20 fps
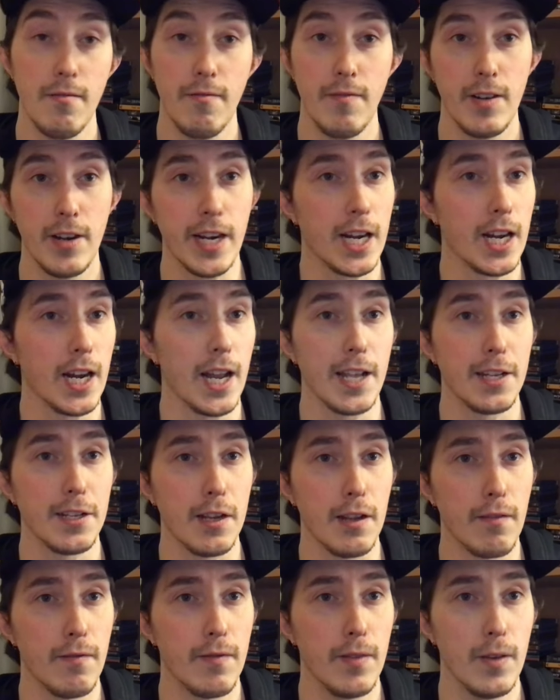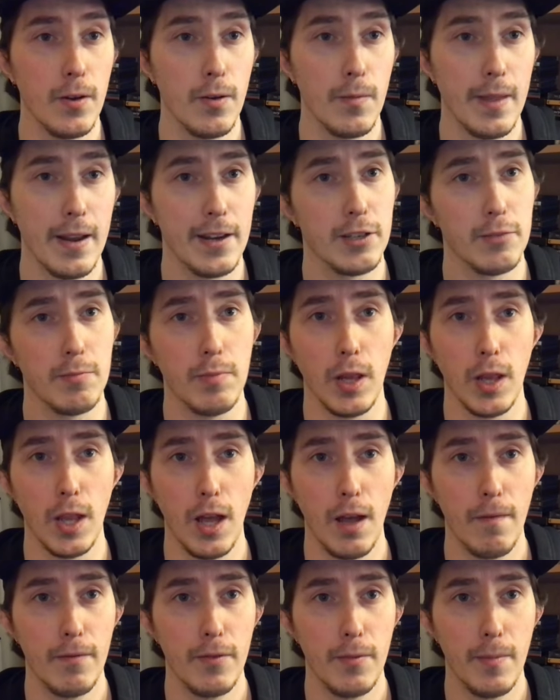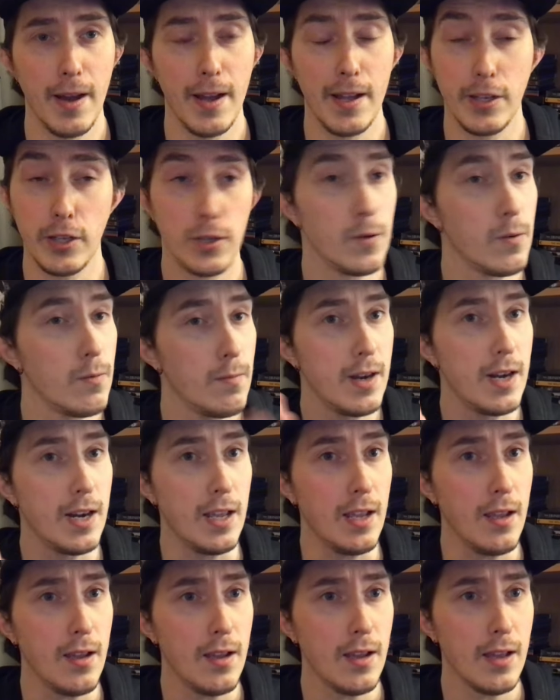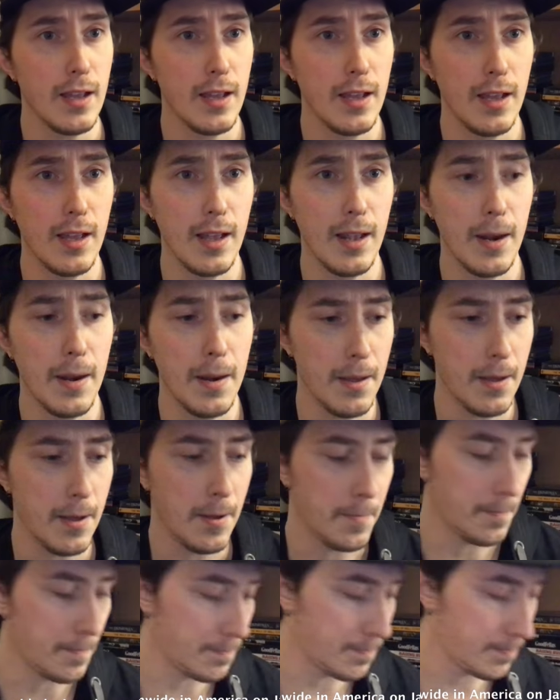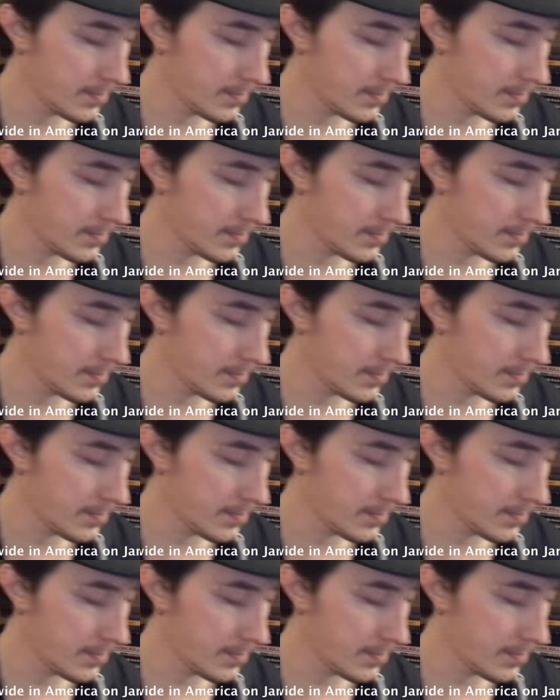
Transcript: very classic film that is beloved by so many, and um,